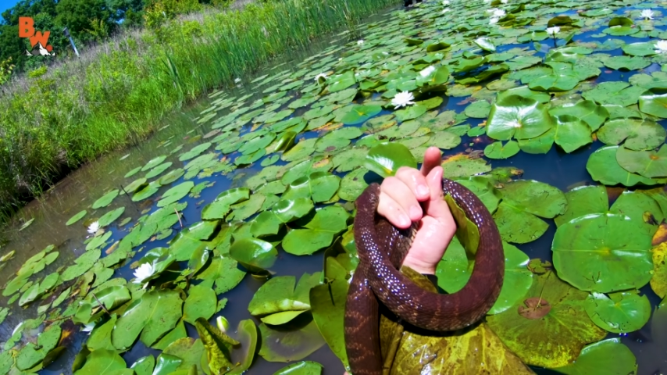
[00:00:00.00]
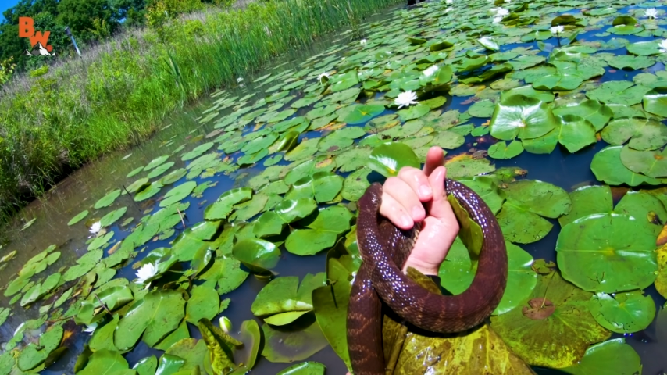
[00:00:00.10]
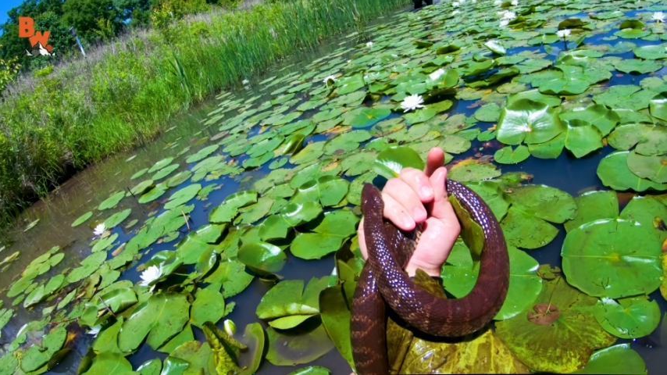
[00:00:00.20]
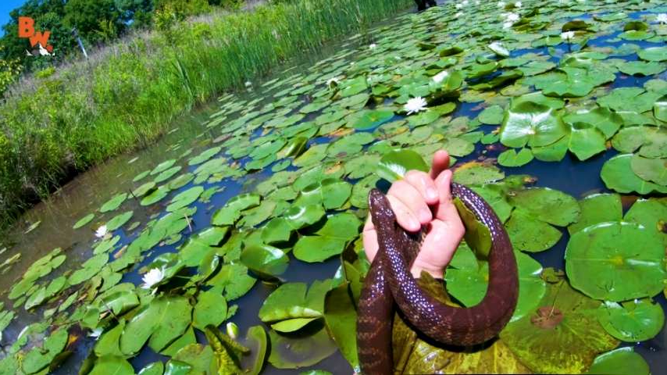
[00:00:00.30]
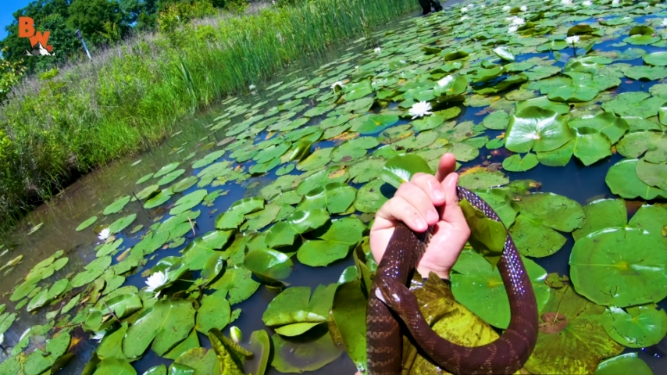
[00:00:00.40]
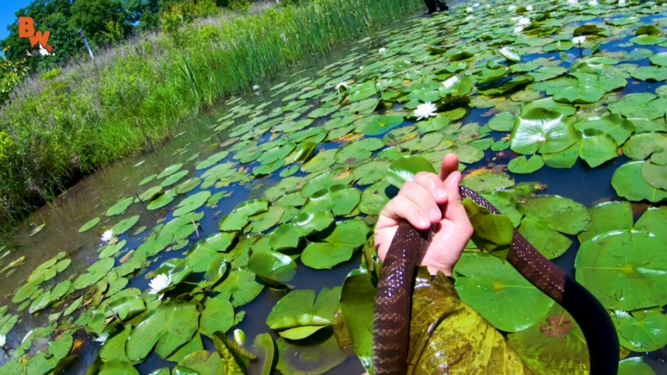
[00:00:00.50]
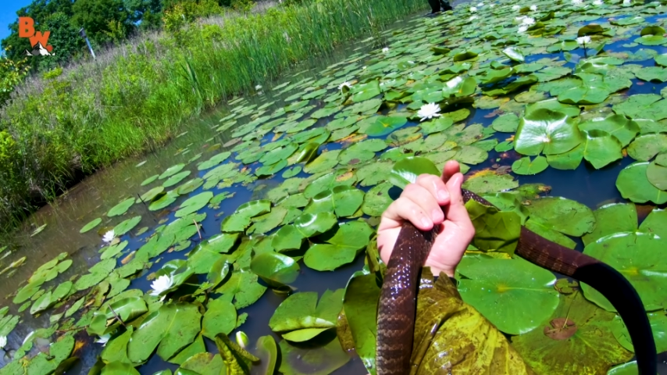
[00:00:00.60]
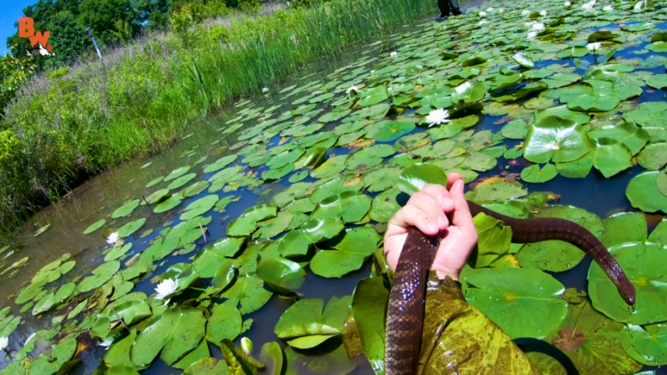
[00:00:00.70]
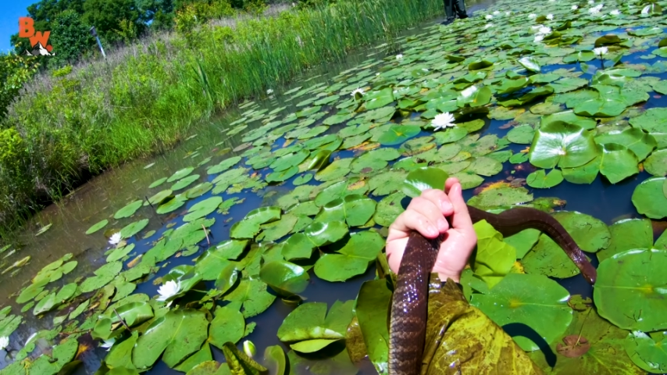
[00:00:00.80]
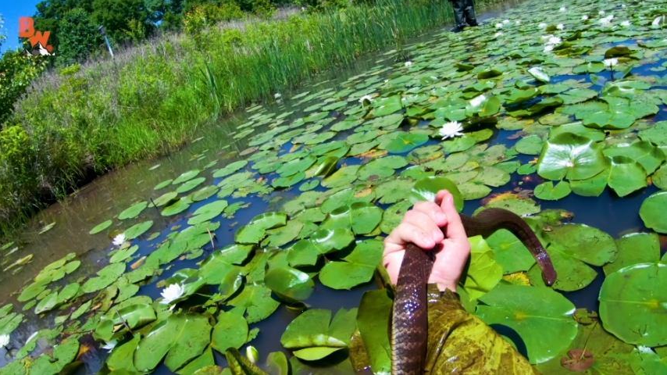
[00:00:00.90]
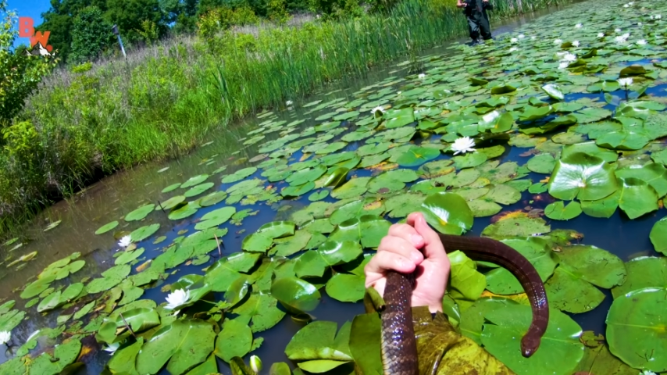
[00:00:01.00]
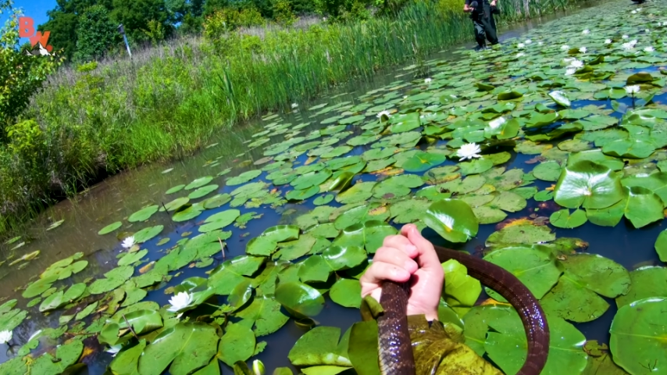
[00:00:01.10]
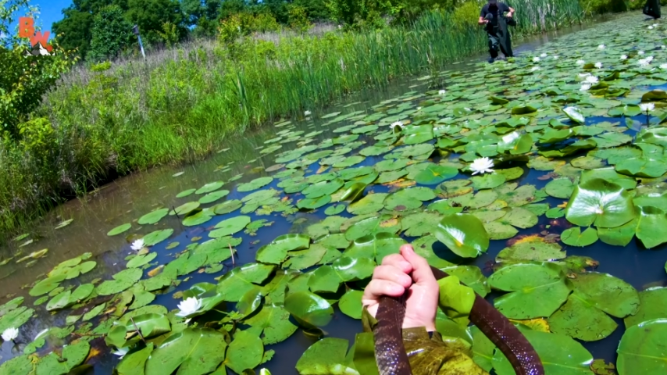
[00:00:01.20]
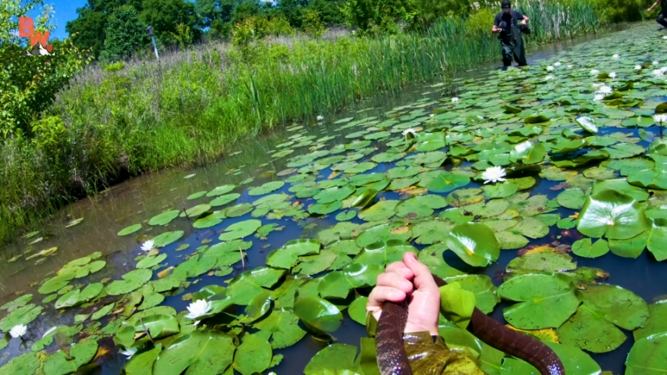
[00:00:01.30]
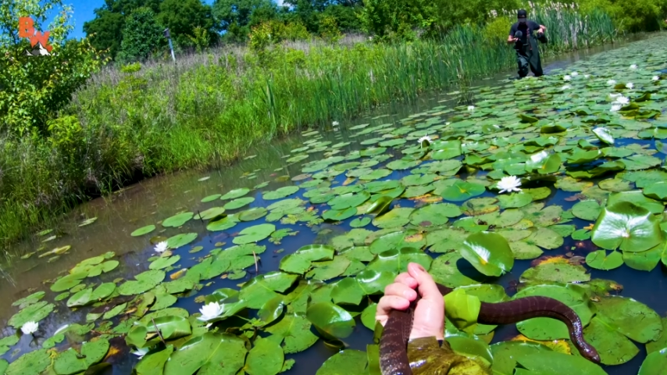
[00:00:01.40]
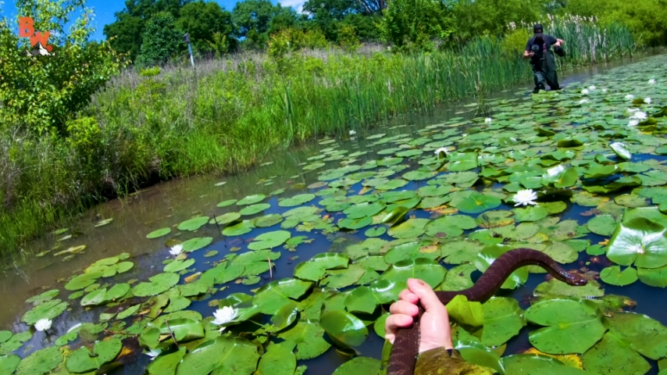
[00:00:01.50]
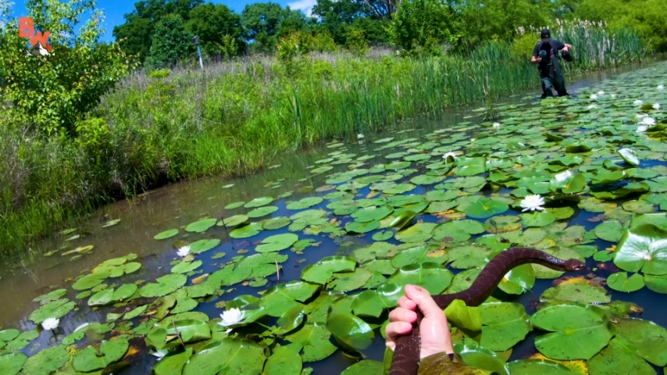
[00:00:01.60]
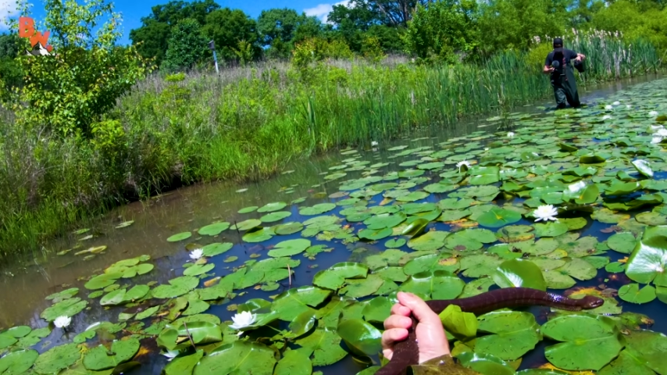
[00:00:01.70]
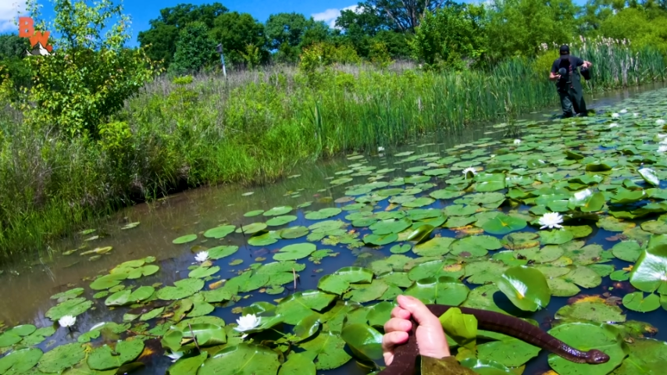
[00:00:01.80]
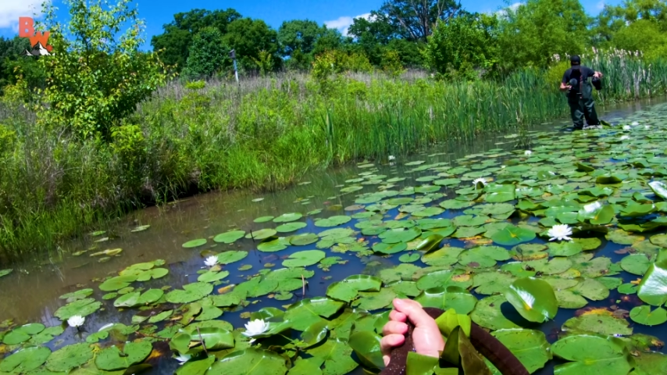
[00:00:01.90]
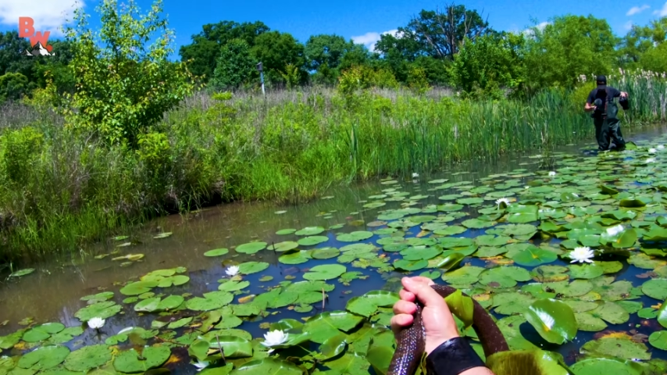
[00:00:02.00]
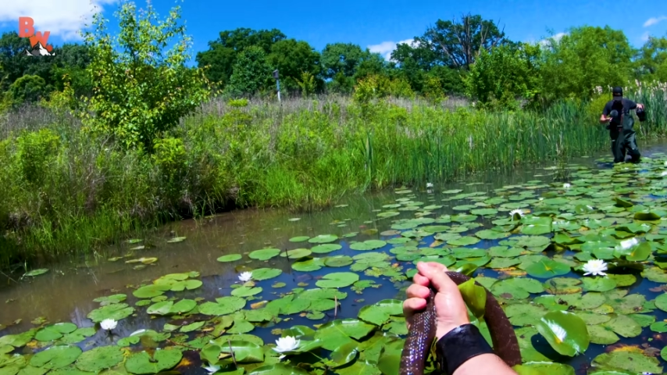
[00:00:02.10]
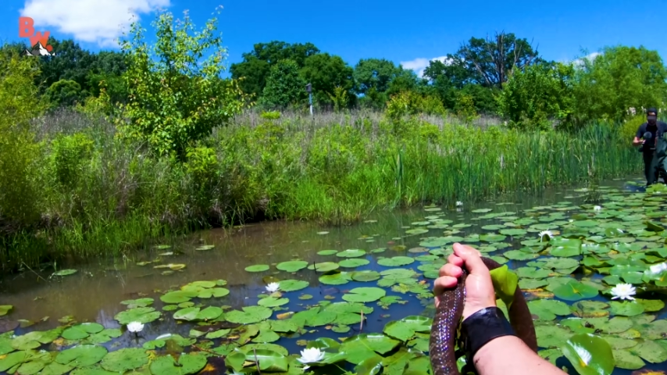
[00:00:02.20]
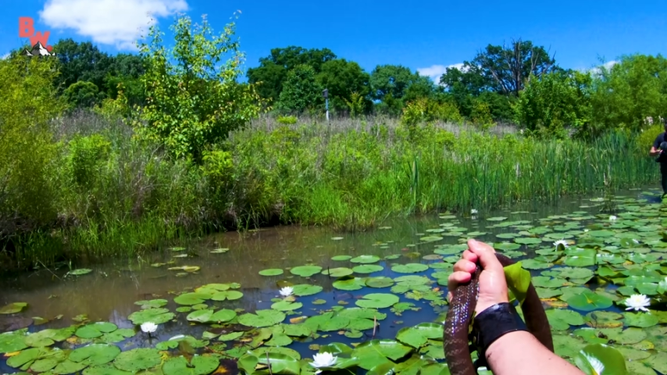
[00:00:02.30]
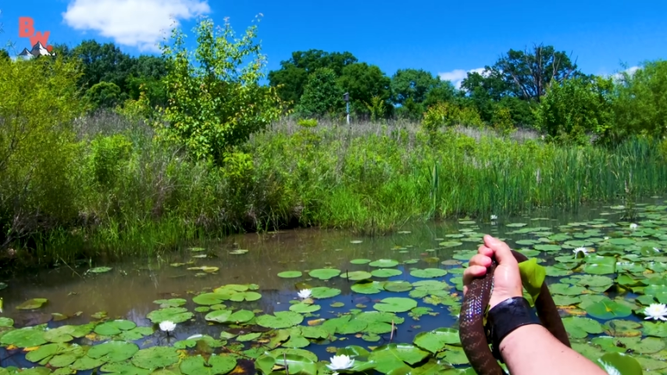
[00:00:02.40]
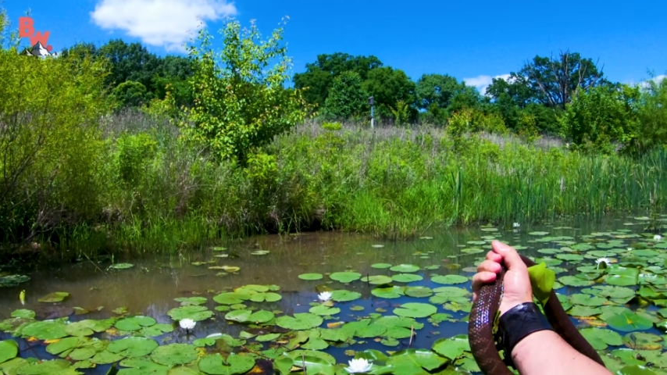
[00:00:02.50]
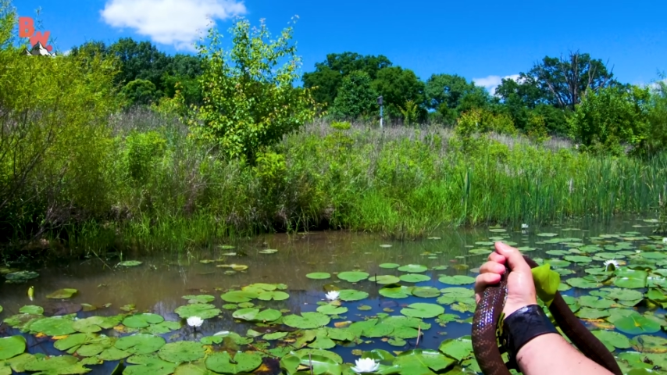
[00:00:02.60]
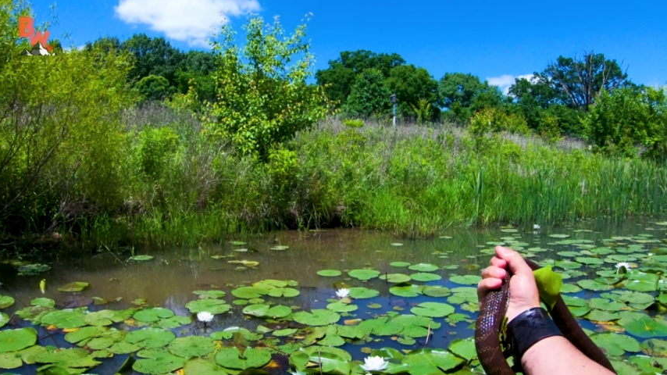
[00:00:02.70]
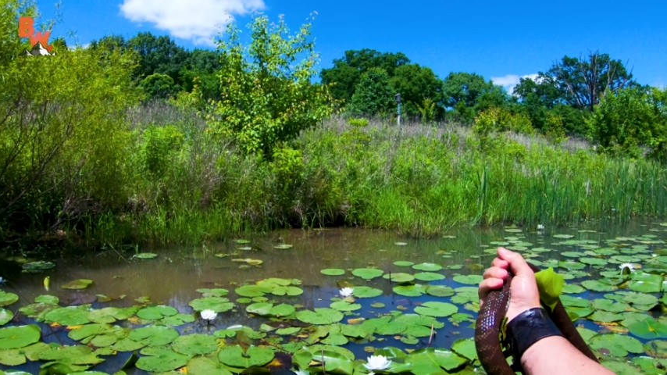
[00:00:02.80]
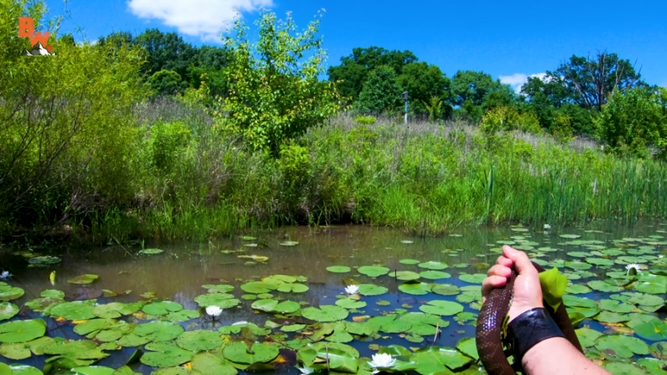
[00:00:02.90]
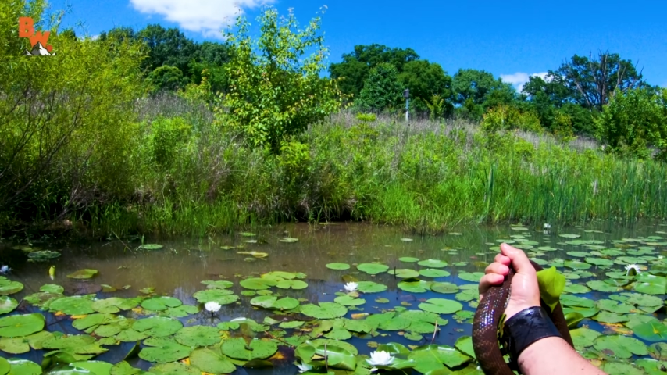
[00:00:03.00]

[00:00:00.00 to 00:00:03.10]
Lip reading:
[unreadable: no face in view]